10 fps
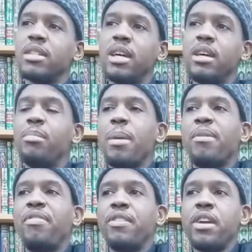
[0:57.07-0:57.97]
It may
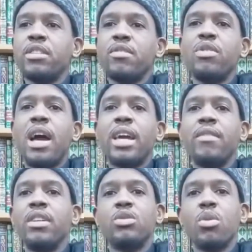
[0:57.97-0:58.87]
be 50 years of you not
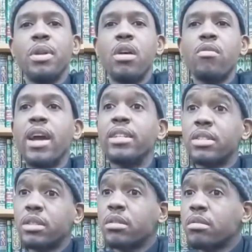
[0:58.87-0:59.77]
giving this woman her
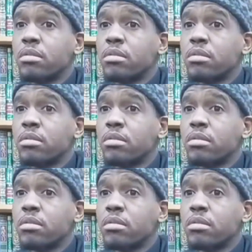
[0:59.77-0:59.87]
rights.